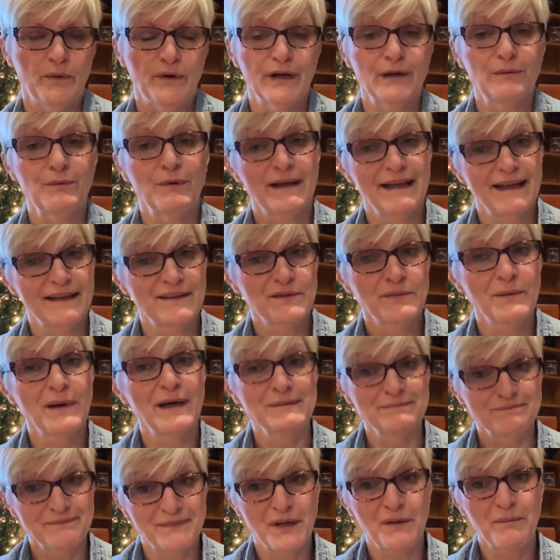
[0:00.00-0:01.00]
Well, guess
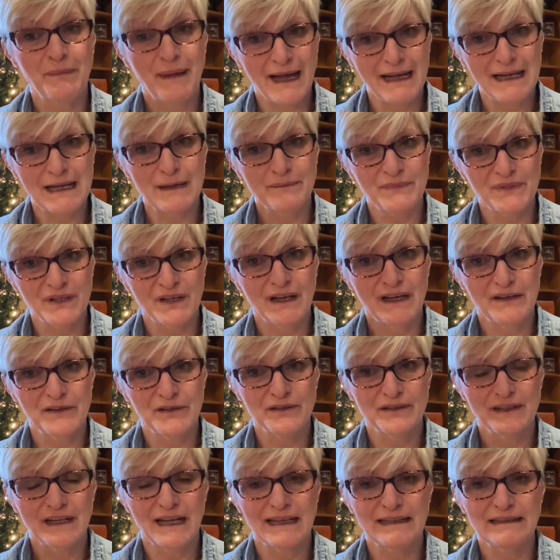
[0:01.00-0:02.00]
what? They're back up to
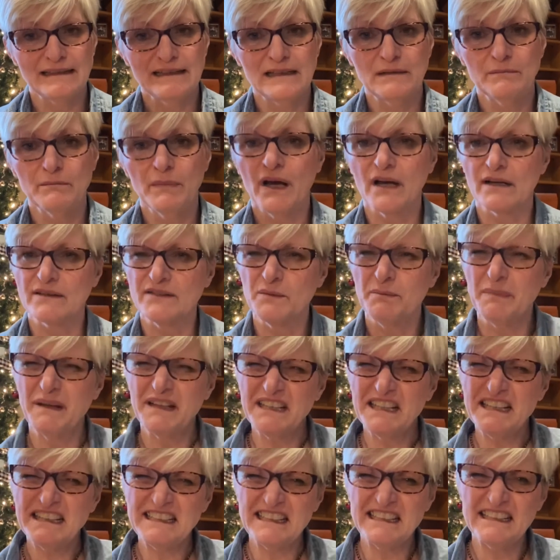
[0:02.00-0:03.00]
119 bucks.
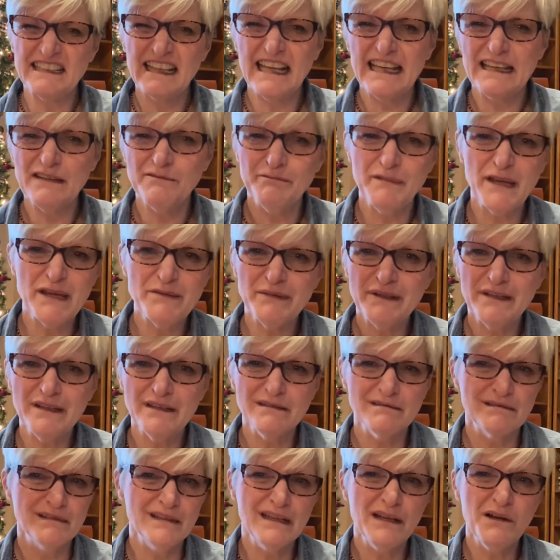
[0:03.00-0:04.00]
But let's say
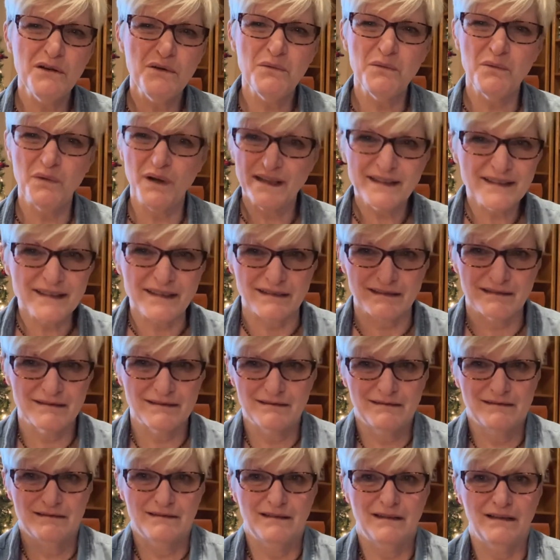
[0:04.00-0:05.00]
maybe, you know, wasn't,
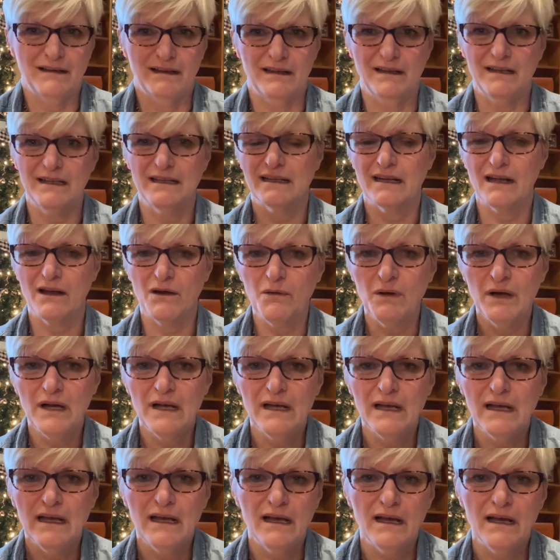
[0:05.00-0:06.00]
uh, you know,
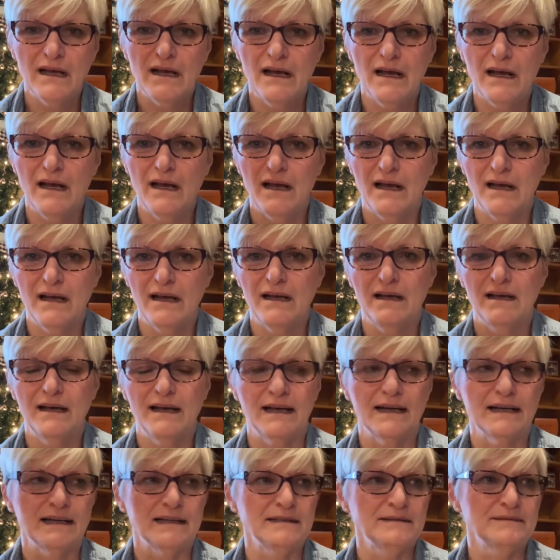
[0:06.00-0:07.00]

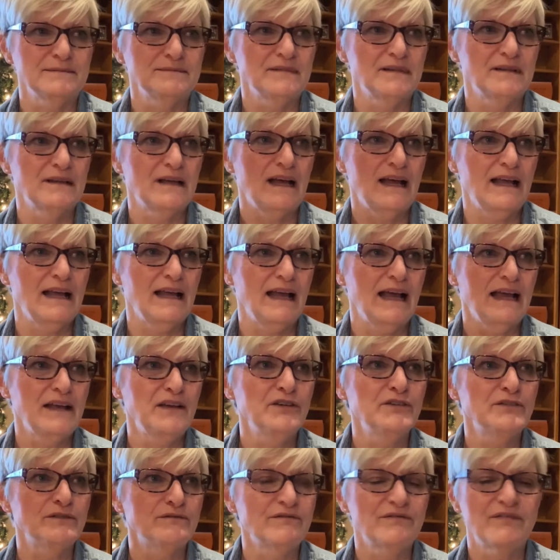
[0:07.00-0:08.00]
uh, I, I
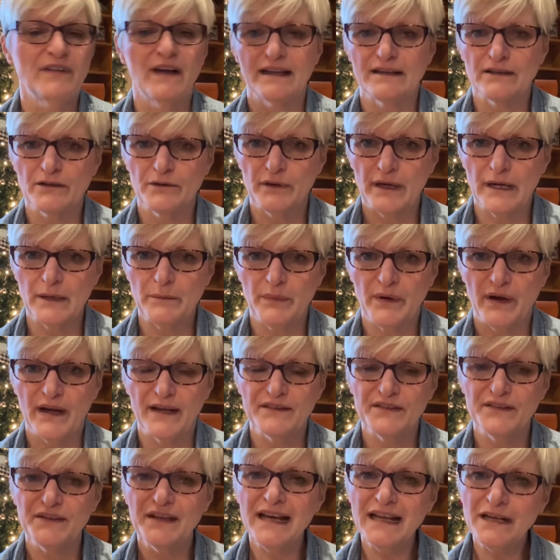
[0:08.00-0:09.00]
couldn't find a great
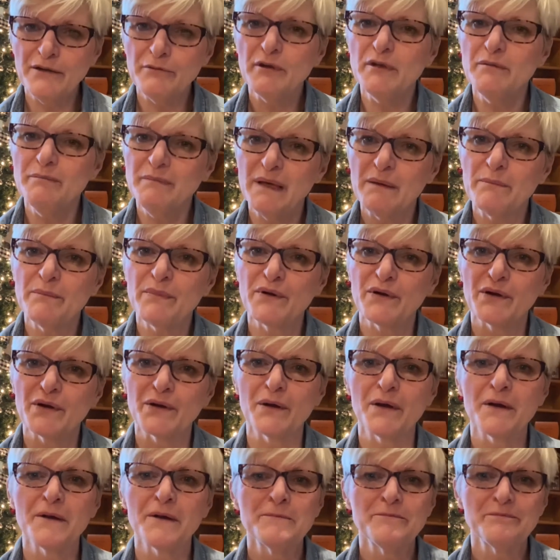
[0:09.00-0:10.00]
price. You got to
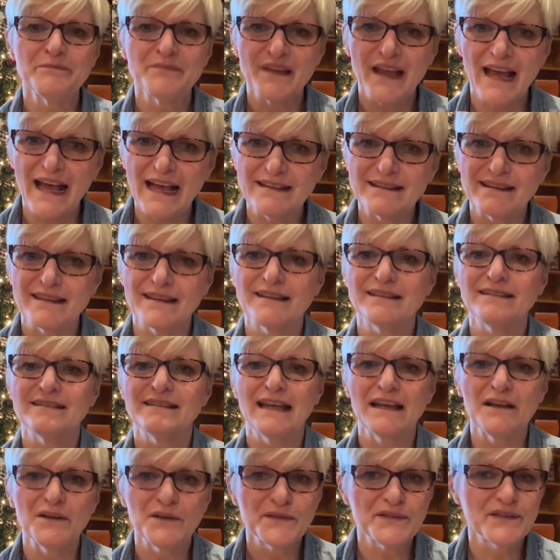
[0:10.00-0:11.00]
remember as the
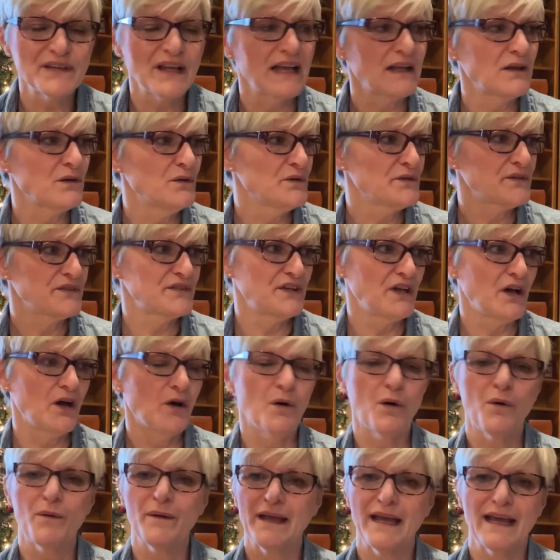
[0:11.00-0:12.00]
sales cycles go,
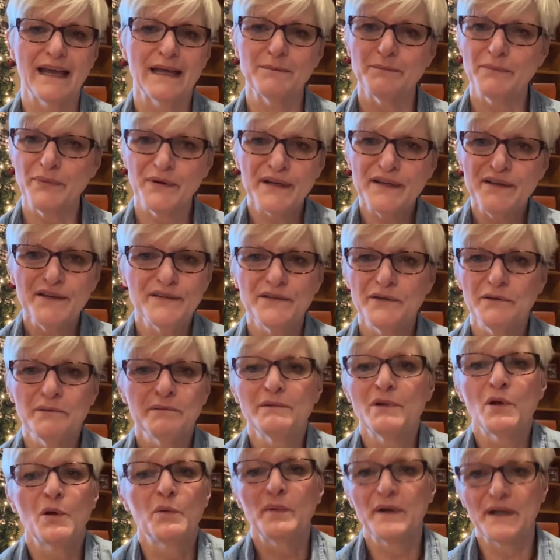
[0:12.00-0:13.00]
okay? Pretty soon
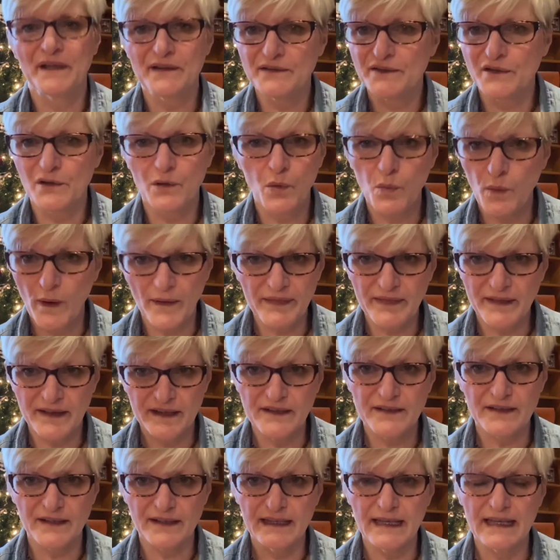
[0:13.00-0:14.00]
nobody's gonna want
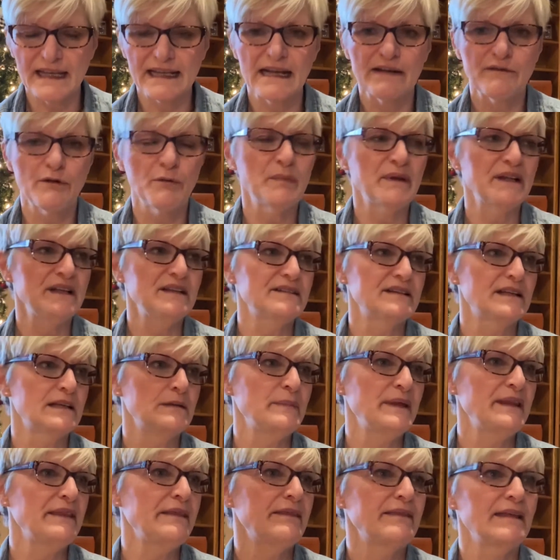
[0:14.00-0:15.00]
these again. Everybody's gonna
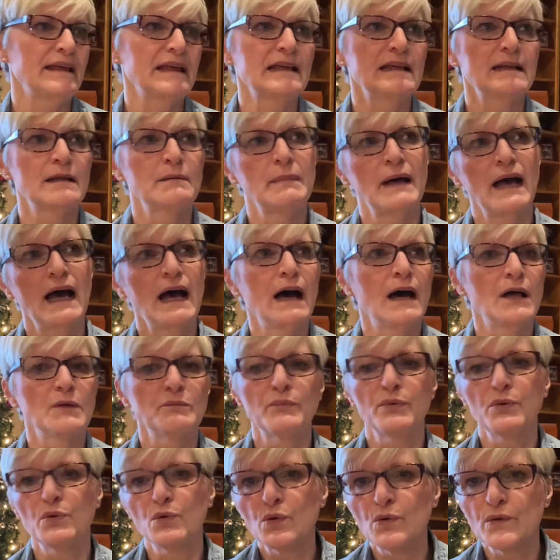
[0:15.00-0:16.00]
be thinking about
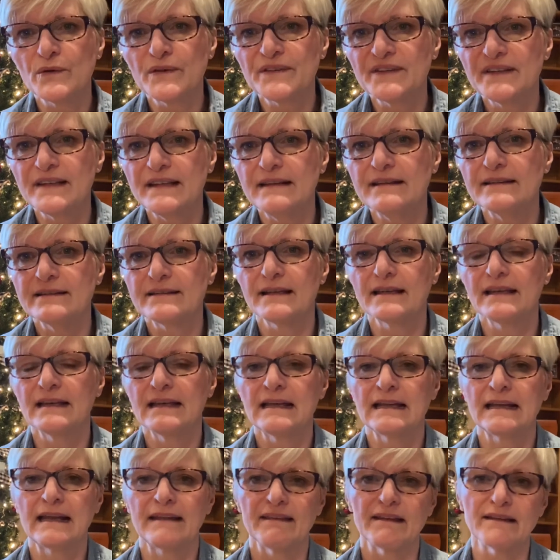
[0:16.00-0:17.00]
pool
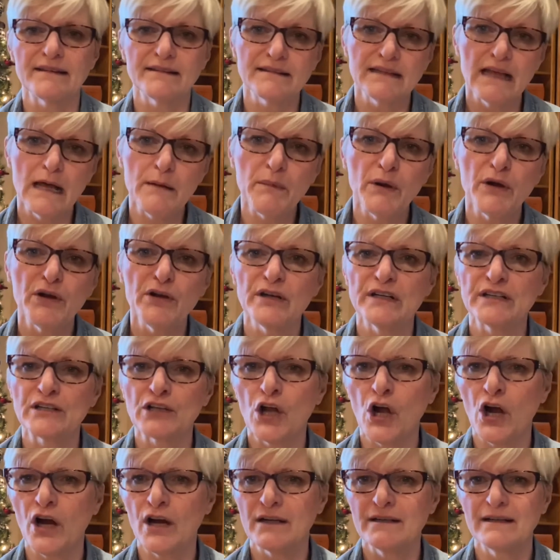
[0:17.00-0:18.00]
season and the summer and
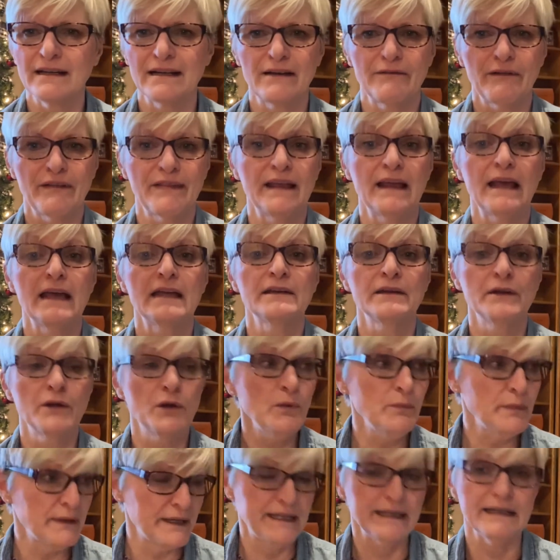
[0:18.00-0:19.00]
garden and everything, and
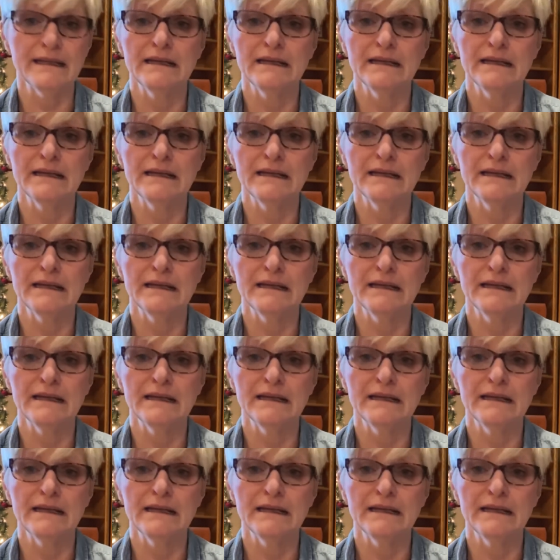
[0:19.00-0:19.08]
nobody,